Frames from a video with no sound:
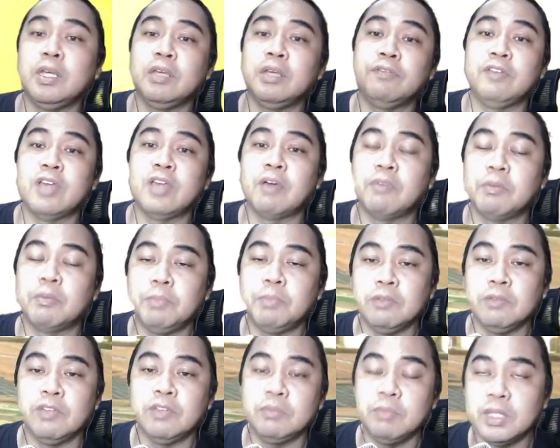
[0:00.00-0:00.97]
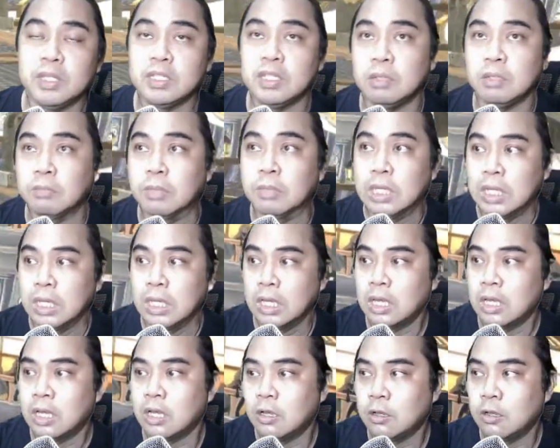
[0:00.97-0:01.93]
if you have a PvP
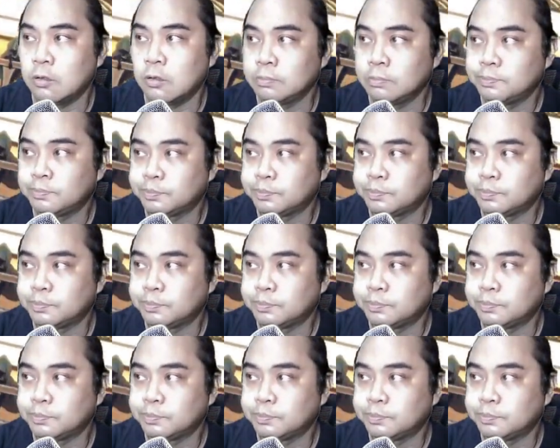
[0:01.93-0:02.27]
team,